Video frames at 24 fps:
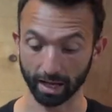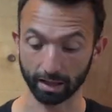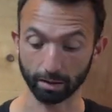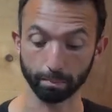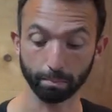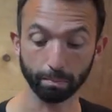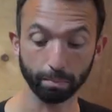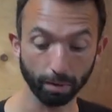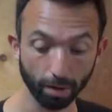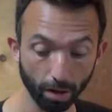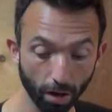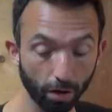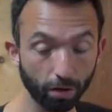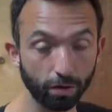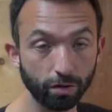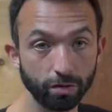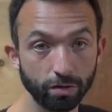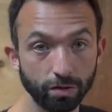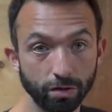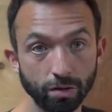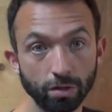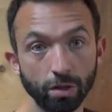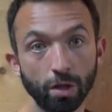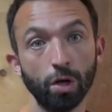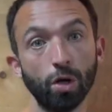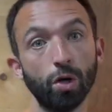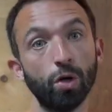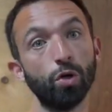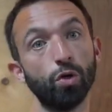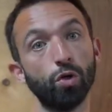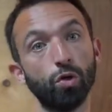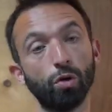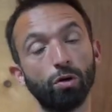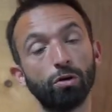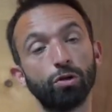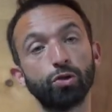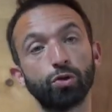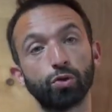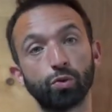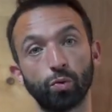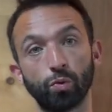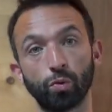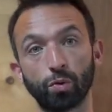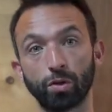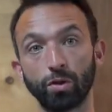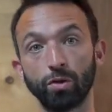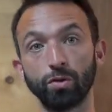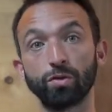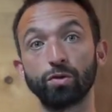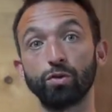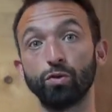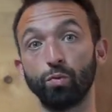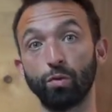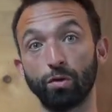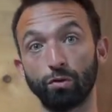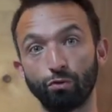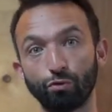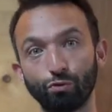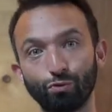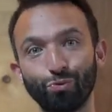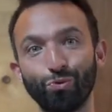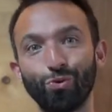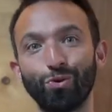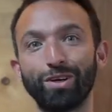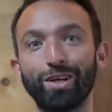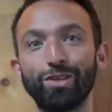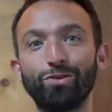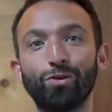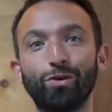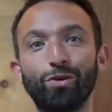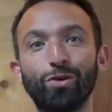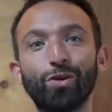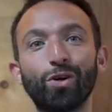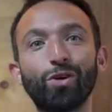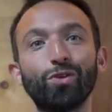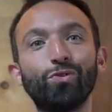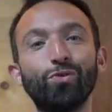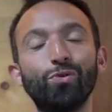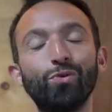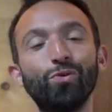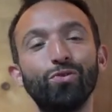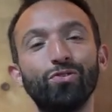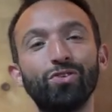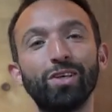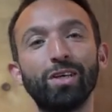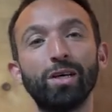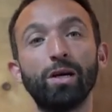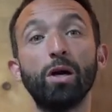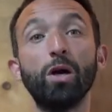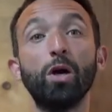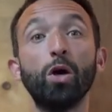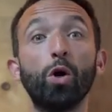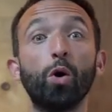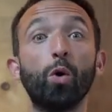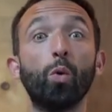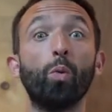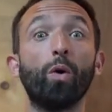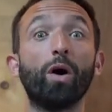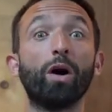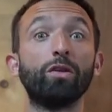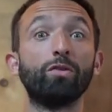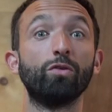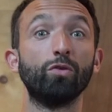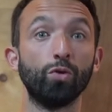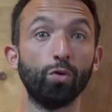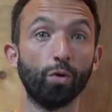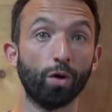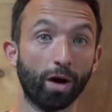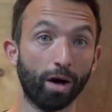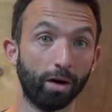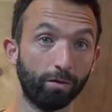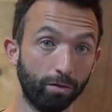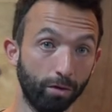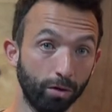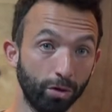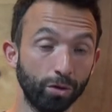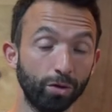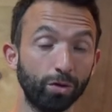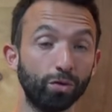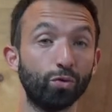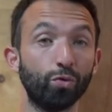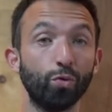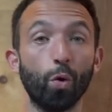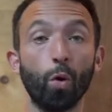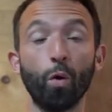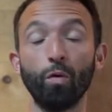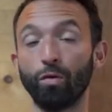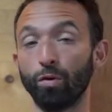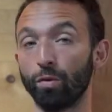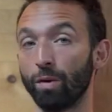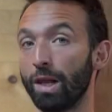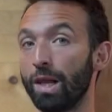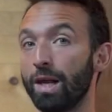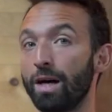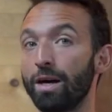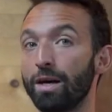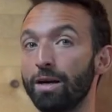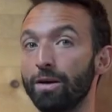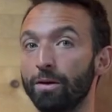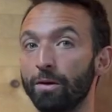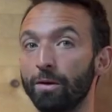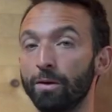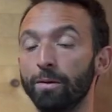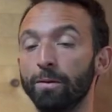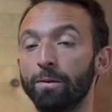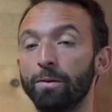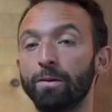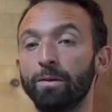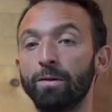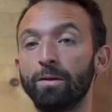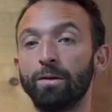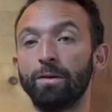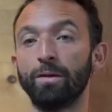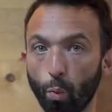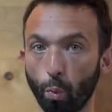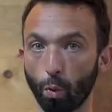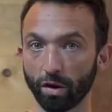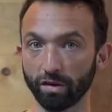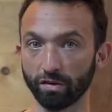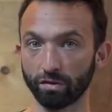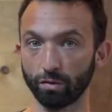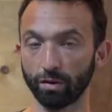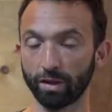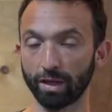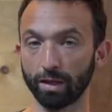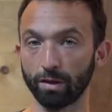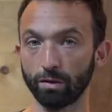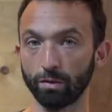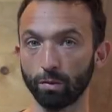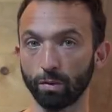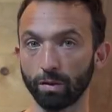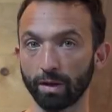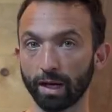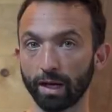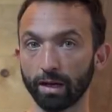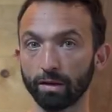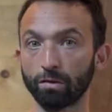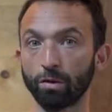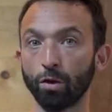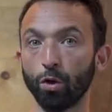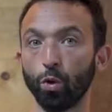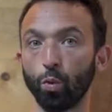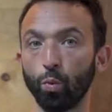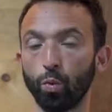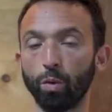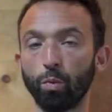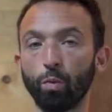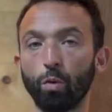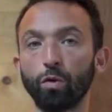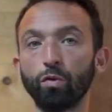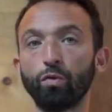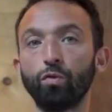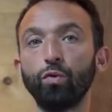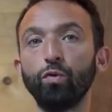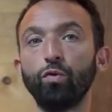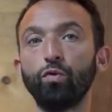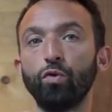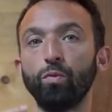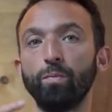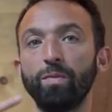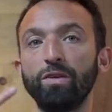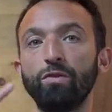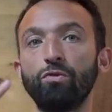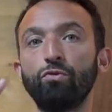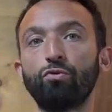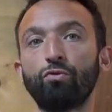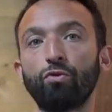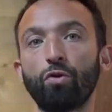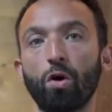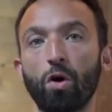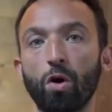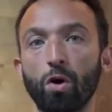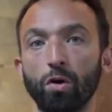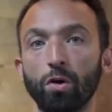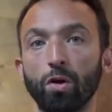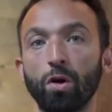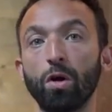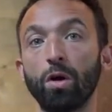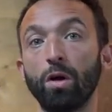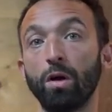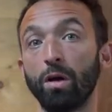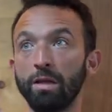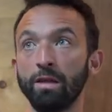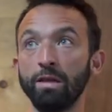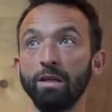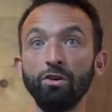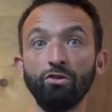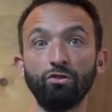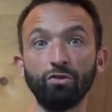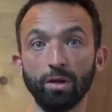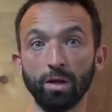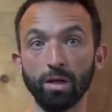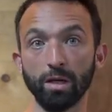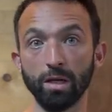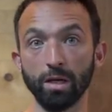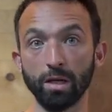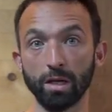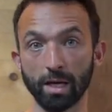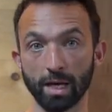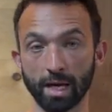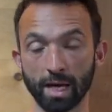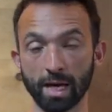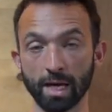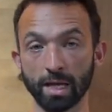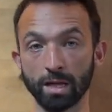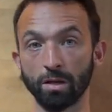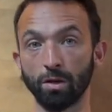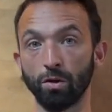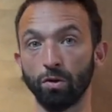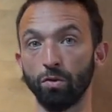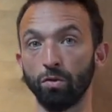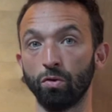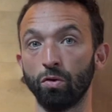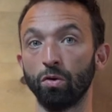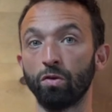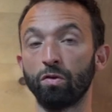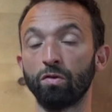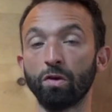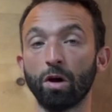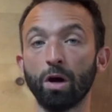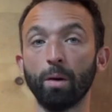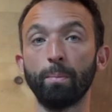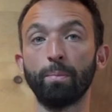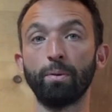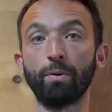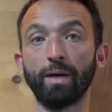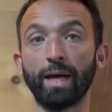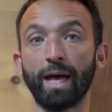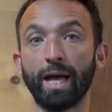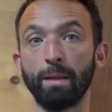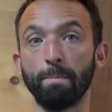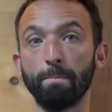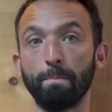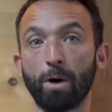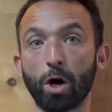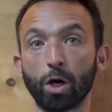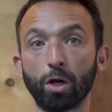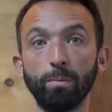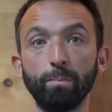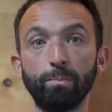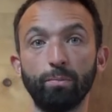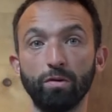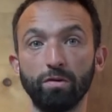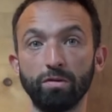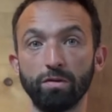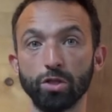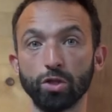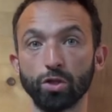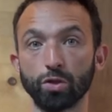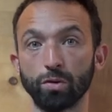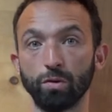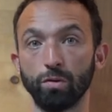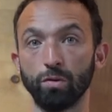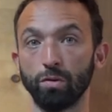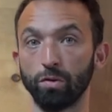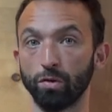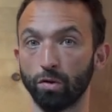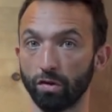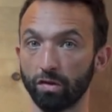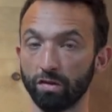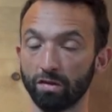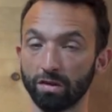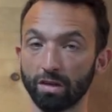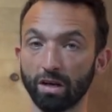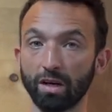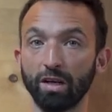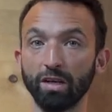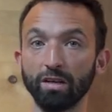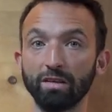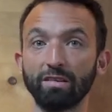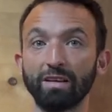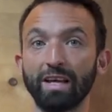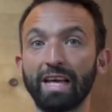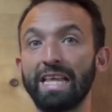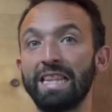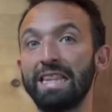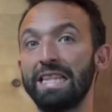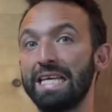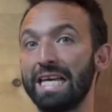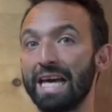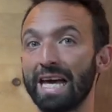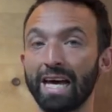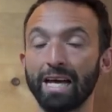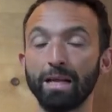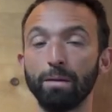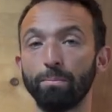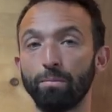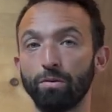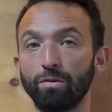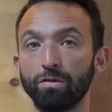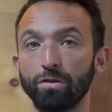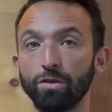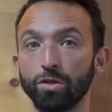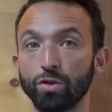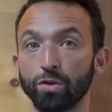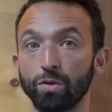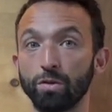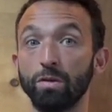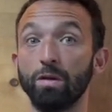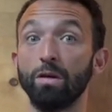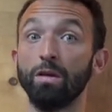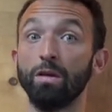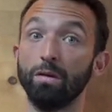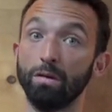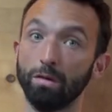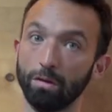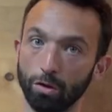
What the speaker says: and blocks your shoulders to ensure that you're not using what you have learned to over-rely on. Once you can do that, we want you to be strong initially in the top and bottom position, the start and the end position,